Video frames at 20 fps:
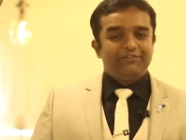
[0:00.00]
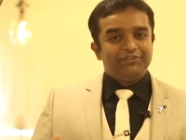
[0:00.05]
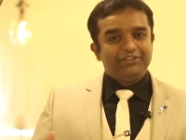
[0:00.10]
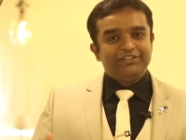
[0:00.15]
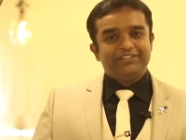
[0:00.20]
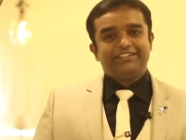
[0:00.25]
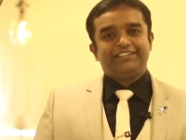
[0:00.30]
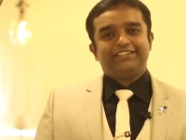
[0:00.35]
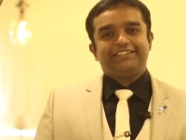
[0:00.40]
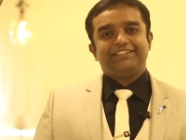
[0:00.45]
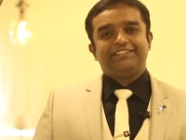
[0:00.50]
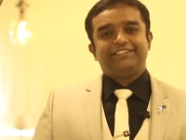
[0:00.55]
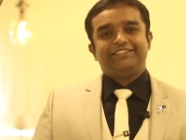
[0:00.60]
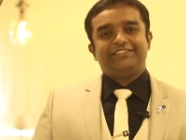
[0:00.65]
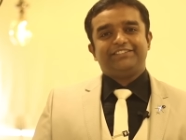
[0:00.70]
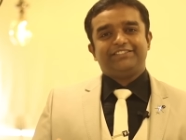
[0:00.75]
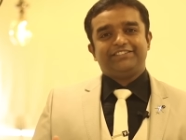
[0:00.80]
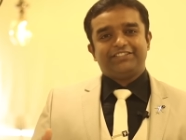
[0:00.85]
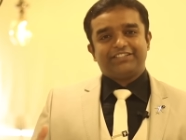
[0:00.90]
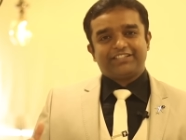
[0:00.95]
With the
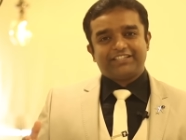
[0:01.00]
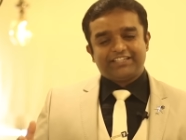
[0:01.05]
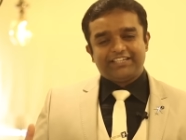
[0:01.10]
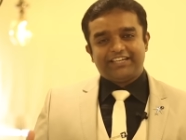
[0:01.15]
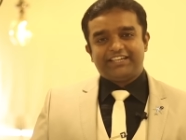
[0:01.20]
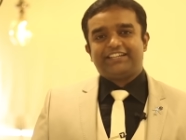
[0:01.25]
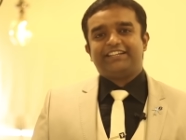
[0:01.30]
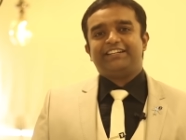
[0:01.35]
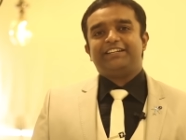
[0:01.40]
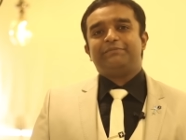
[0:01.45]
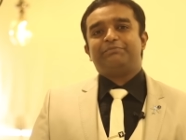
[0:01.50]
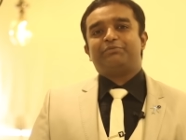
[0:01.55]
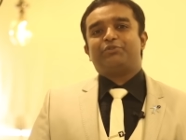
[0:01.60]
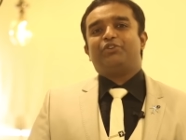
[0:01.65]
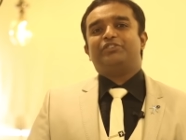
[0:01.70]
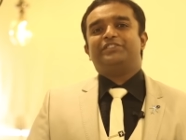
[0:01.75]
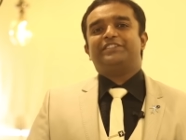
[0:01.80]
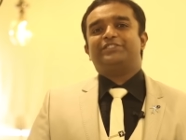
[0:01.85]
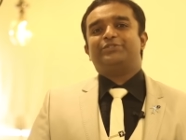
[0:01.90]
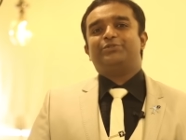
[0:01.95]
Kerala
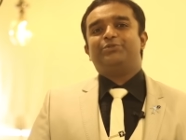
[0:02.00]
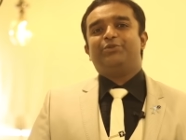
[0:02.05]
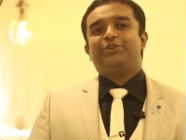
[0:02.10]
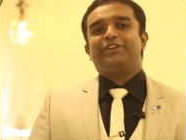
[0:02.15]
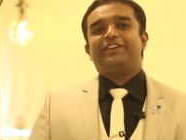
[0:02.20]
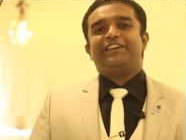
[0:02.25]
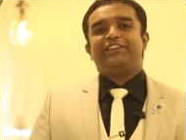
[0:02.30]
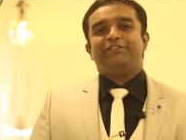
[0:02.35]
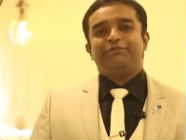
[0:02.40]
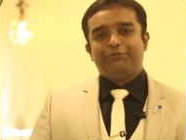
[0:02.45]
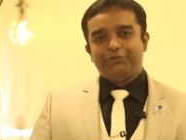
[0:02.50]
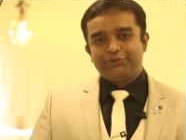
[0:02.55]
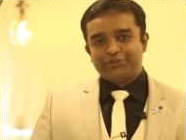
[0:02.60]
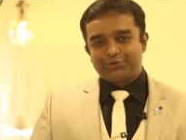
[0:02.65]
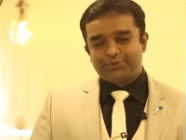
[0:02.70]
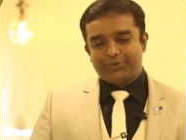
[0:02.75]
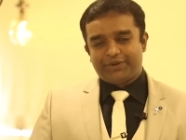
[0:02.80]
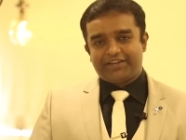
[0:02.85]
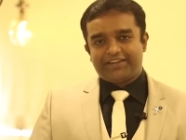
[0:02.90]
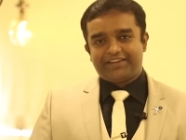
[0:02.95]
project going in full
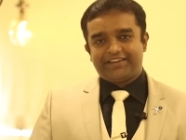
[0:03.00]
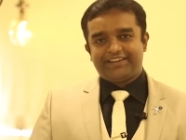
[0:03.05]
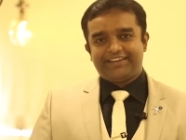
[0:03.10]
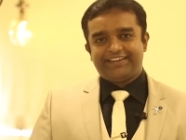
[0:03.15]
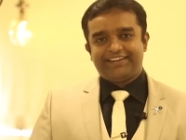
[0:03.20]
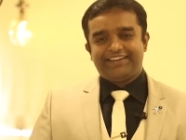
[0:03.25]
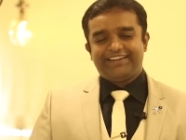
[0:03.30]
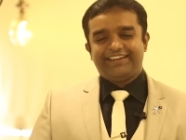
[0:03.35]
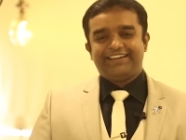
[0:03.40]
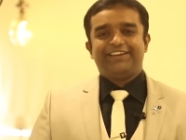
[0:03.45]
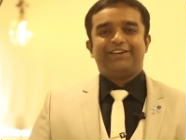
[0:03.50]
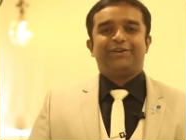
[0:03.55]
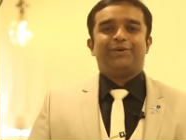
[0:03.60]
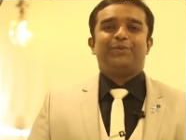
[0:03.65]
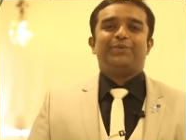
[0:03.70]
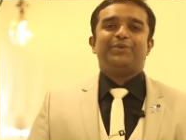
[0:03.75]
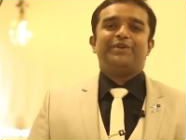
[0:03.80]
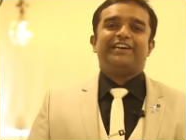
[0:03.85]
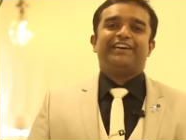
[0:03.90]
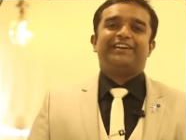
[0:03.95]

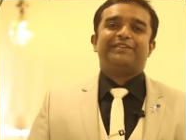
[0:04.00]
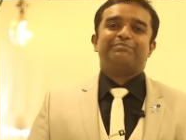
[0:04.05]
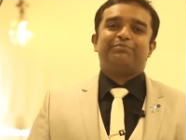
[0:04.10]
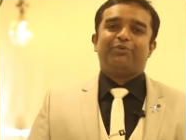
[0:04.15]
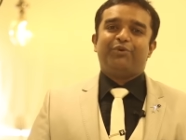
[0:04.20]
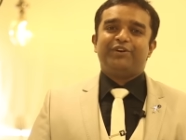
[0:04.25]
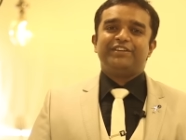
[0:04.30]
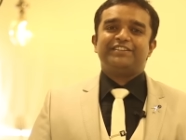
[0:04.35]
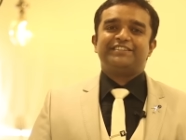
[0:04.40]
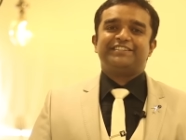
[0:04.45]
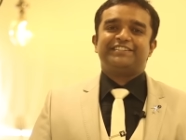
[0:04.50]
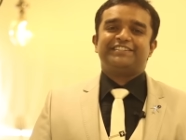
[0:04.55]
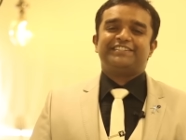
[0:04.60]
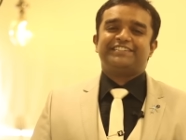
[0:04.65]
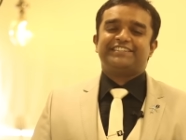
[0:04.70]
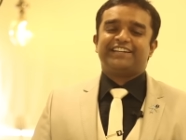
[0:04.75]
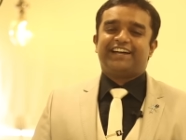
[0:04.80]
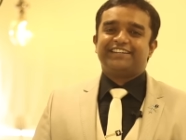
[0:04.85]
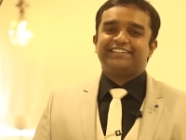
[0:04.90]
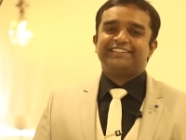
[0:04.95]
swing, we are poised at
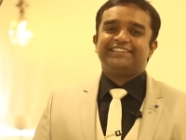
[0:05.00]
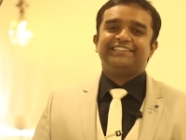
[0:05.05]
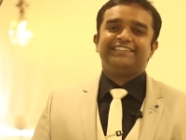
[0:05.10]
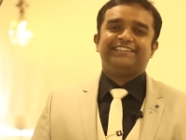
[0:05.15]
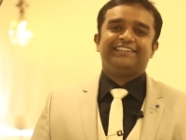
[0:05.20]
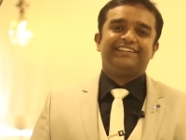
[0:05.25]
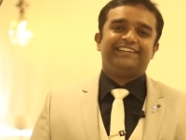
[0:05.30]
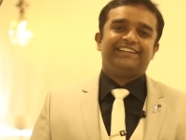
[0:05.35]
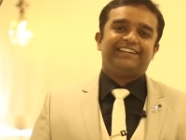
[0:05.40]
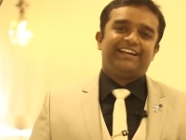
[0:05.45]
starting